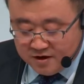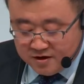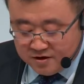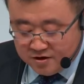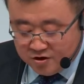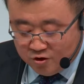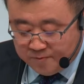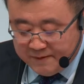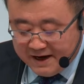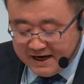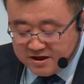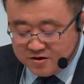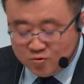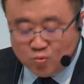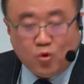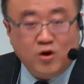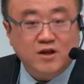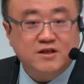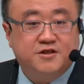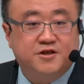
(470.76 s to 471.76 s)
No matter
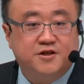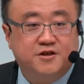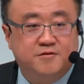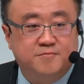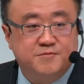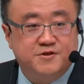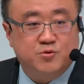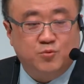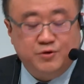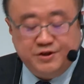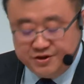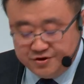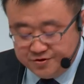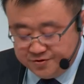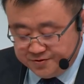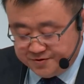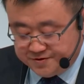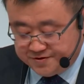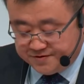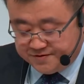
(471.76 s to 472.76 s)
what terms we
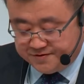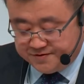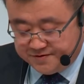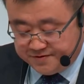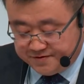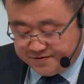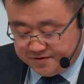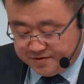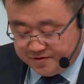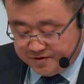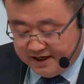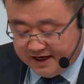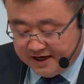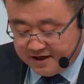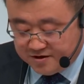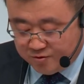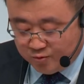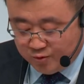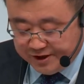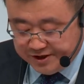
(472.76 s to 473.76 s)
use
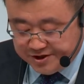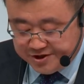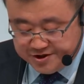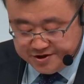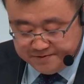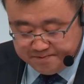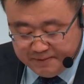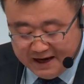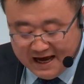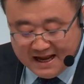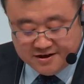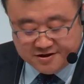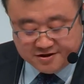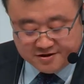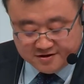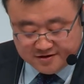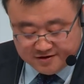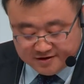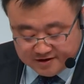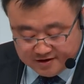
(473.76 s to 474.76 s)
and which
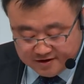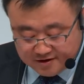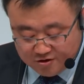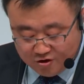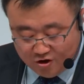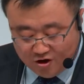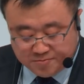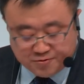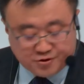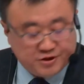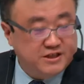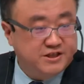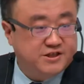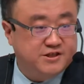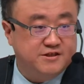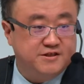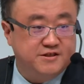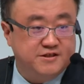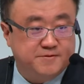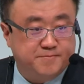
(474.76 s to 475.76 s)
banner the
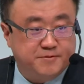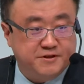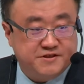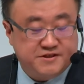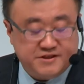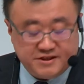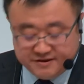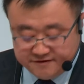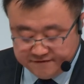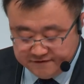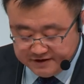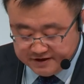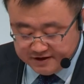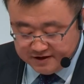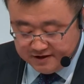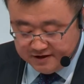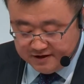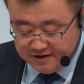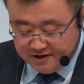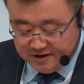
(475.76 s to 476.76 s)
cooperation is perceived,
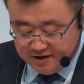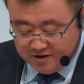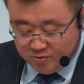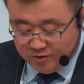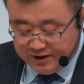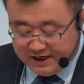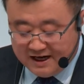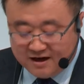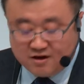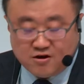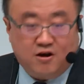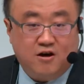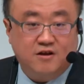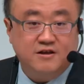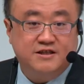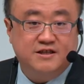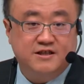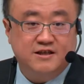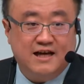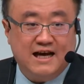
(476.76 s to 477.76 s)
we can call
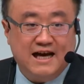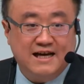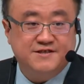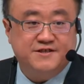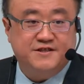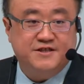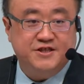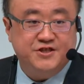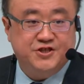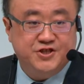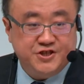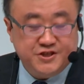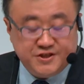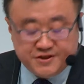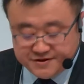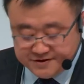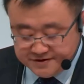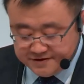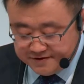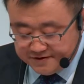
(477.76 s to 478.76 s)
it
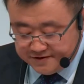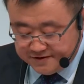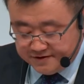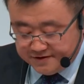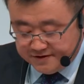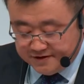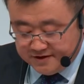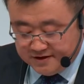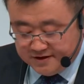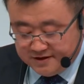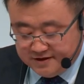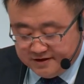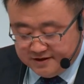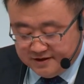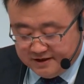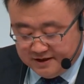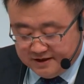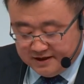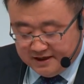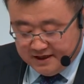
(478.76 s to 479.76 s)
SDGs,
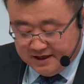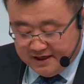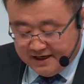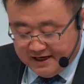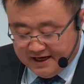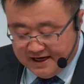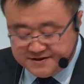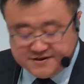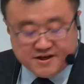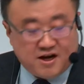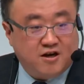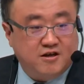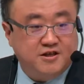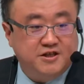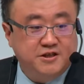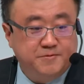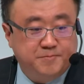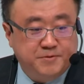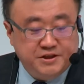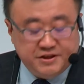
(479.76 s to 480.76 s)

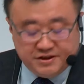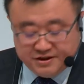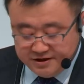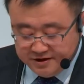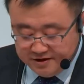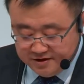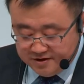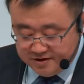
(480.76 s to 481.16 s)
SREB,